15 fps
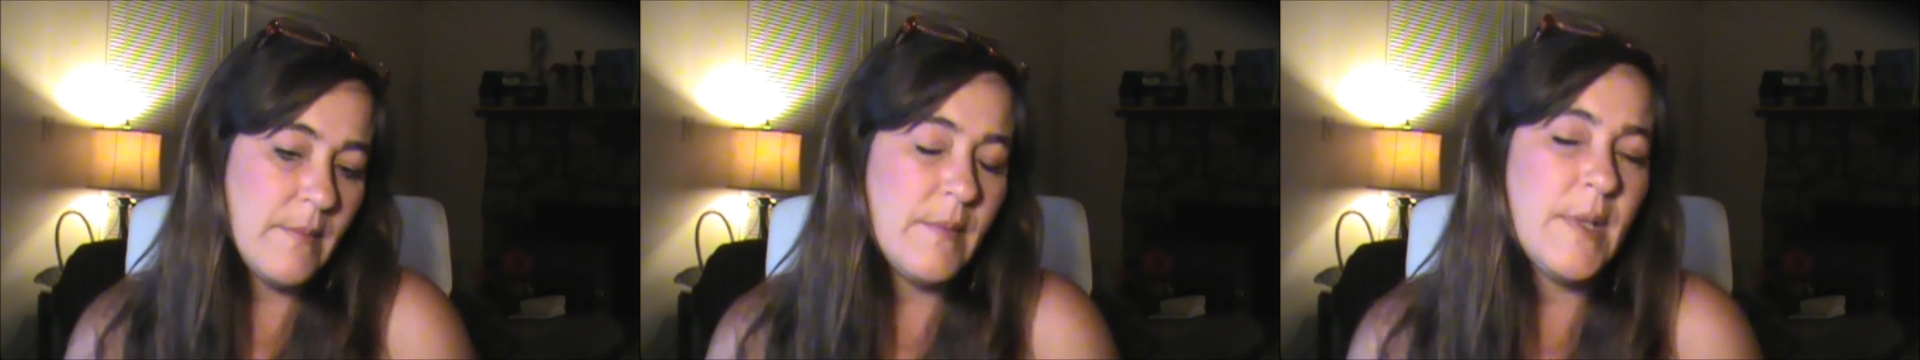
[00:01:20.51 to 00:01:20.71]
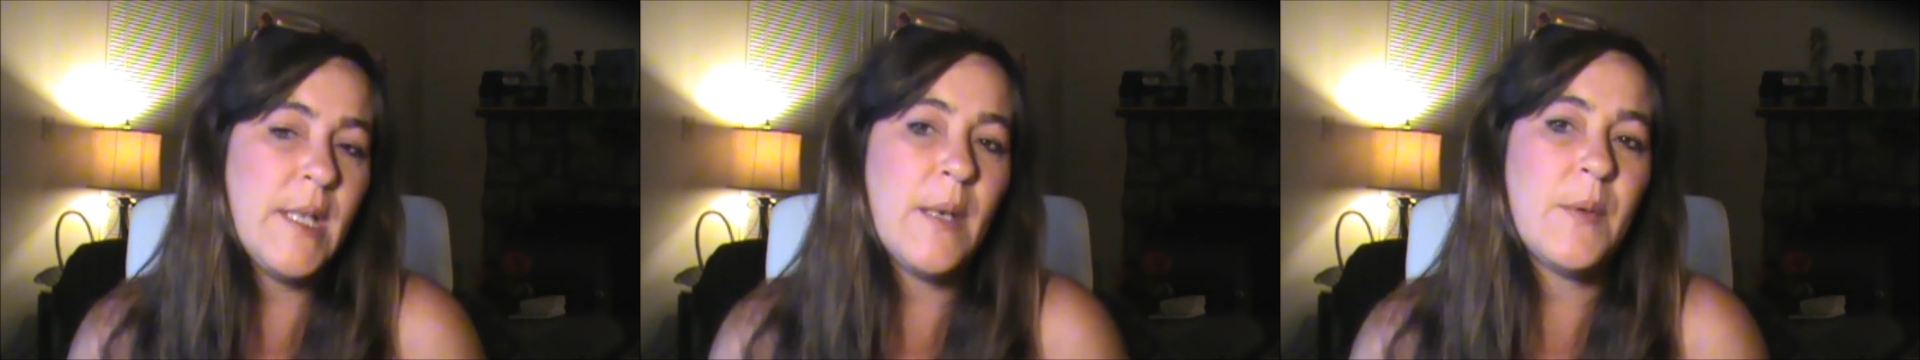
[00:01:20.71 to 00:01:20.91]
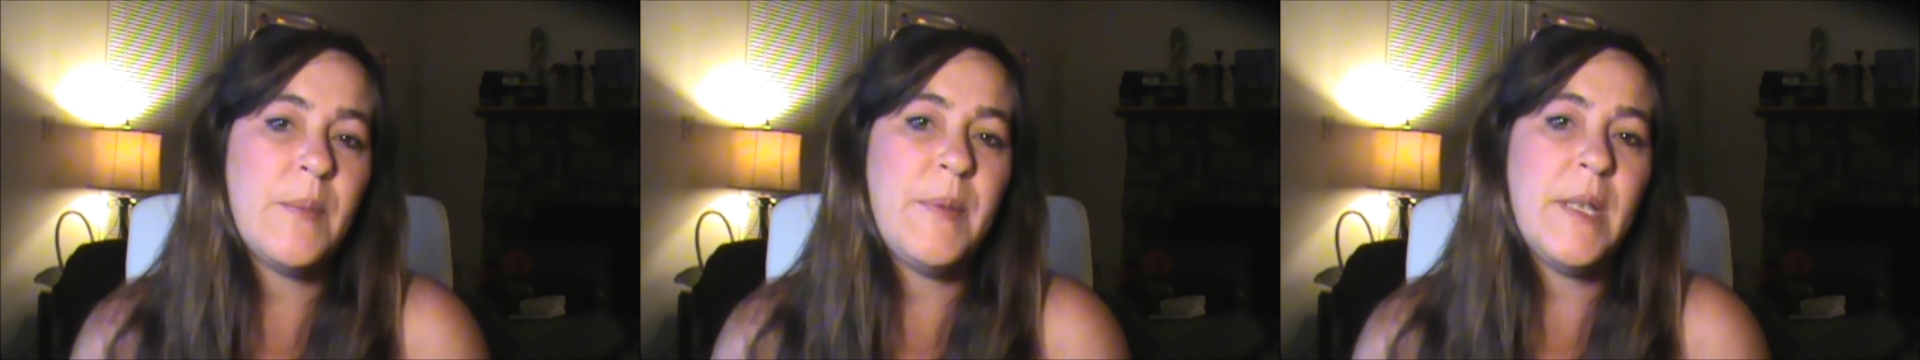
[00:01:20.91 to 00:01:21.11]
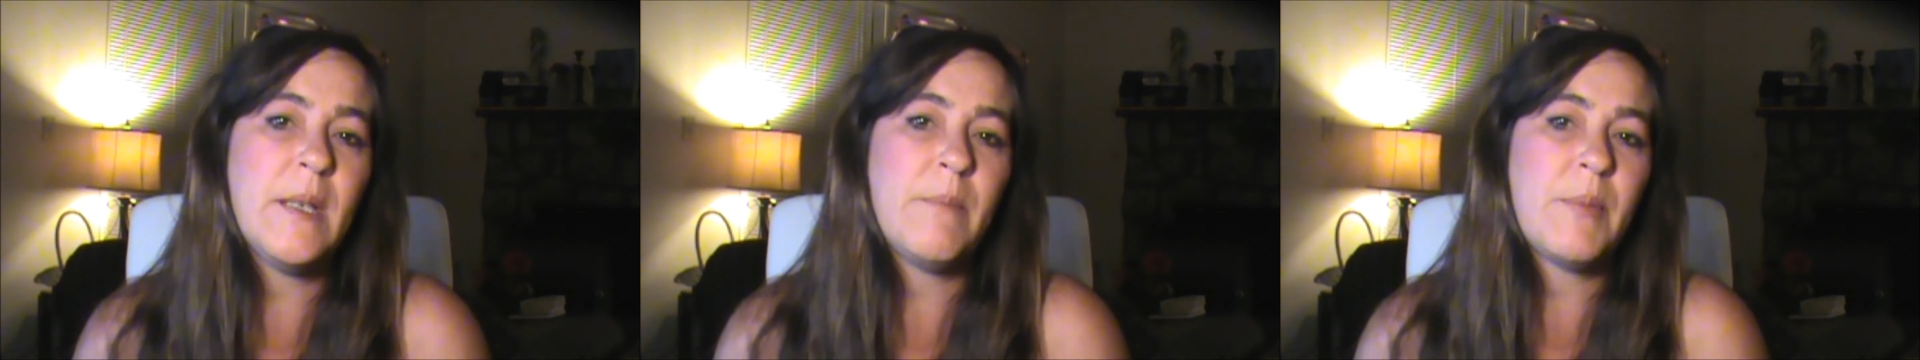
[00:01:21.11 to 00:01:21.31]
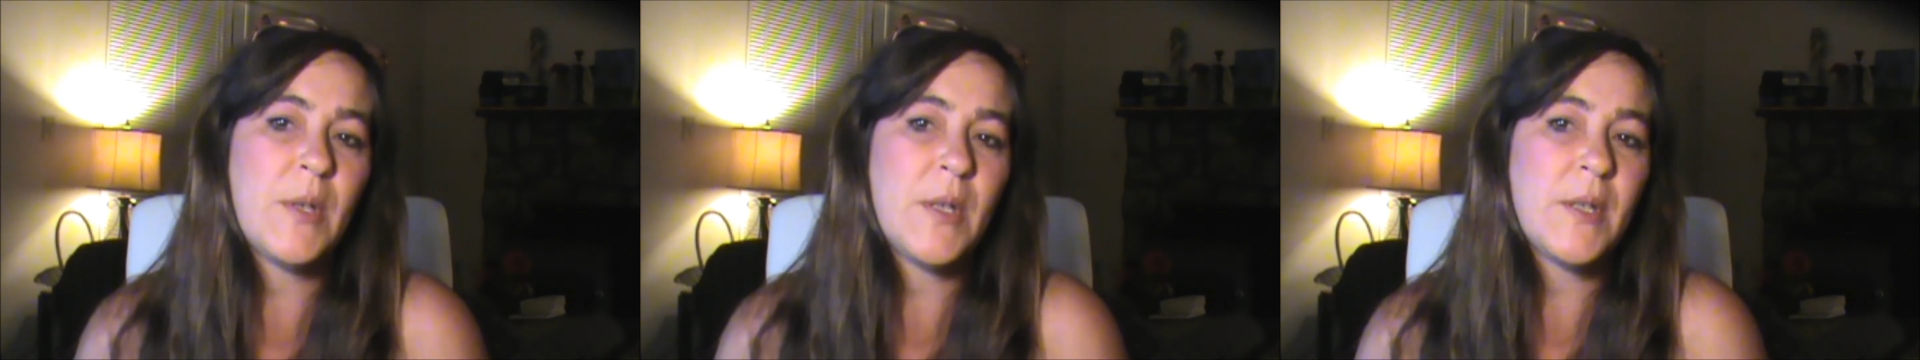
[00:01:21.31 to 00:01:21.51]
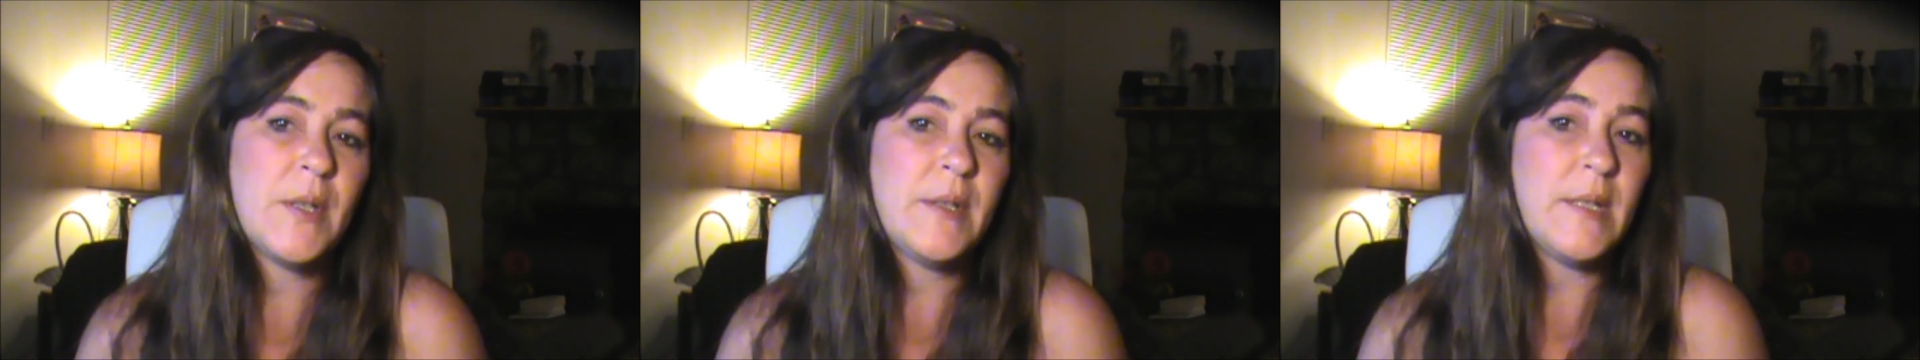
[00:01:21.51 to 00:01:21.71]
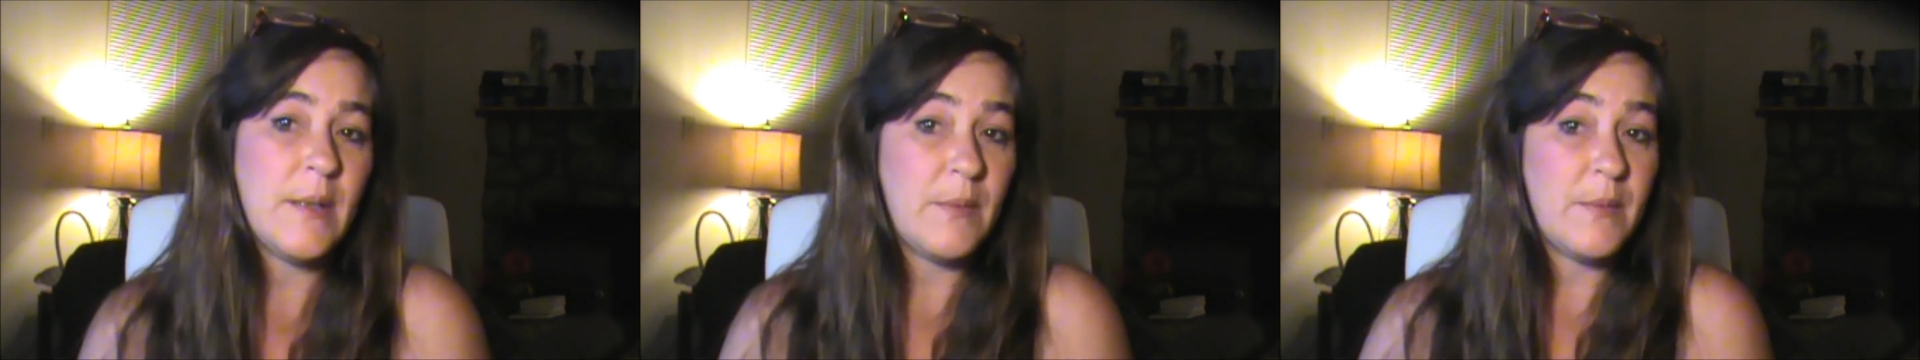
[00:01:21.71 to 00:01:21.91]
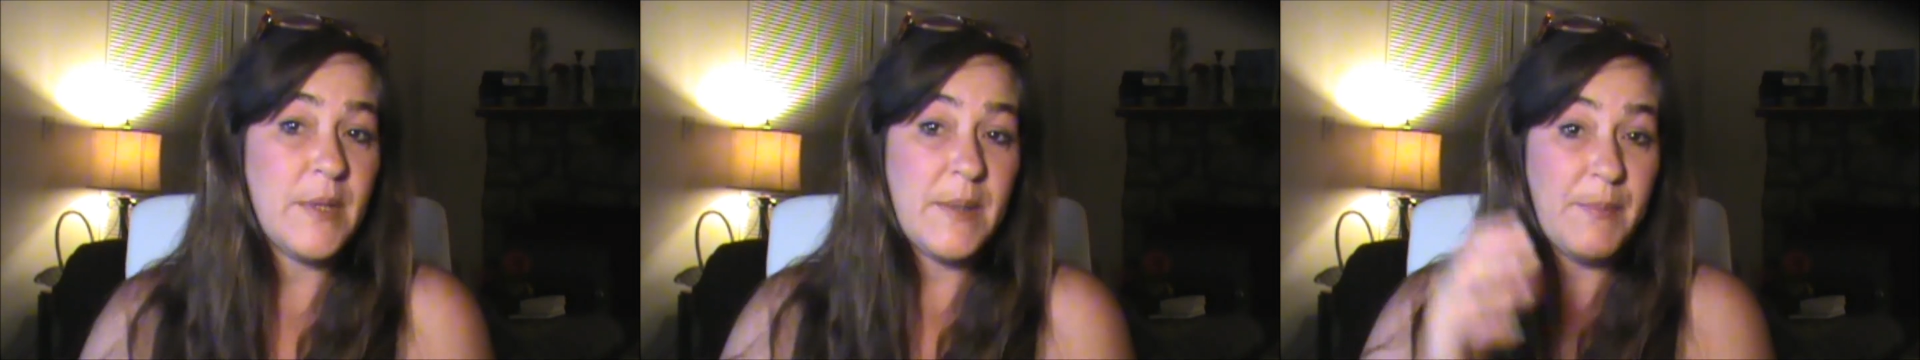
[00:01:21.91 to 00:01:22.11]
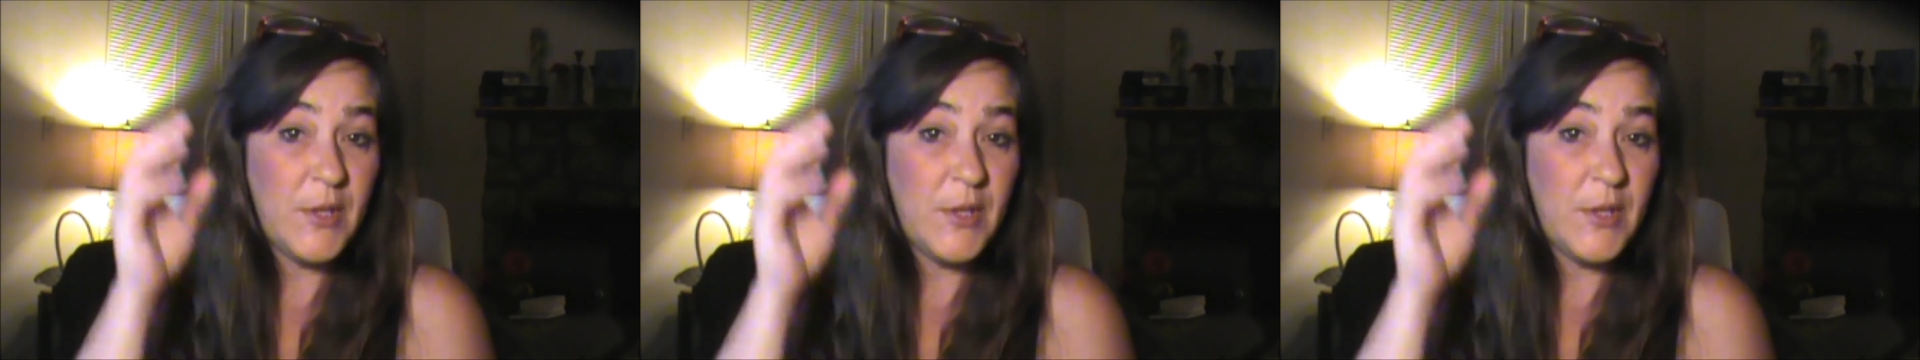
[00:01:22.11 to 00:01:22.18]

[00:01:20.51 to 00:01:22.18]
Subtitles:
there would be a bird that was